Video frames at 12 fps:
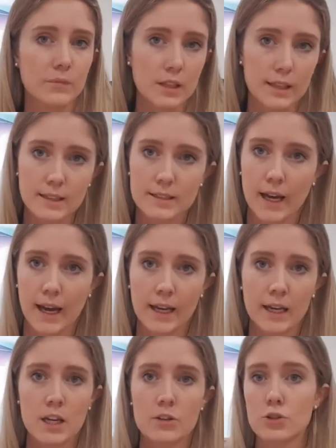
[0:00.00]
let's say,
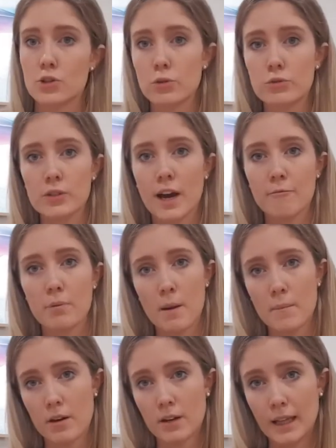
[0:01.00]
the children have
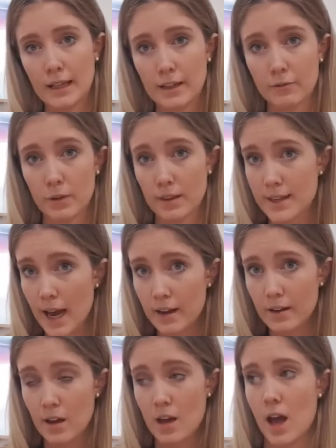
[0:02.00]
primarily lived with dad
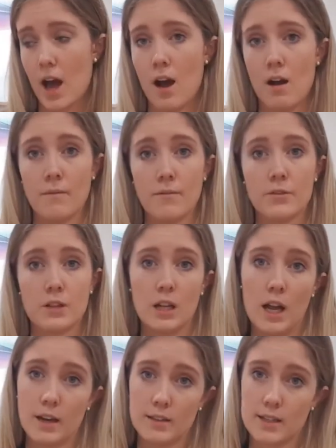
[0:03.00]
for the
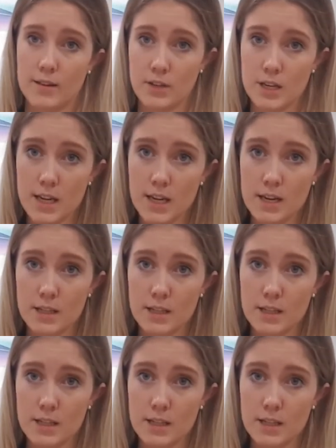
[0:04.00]
last 7 years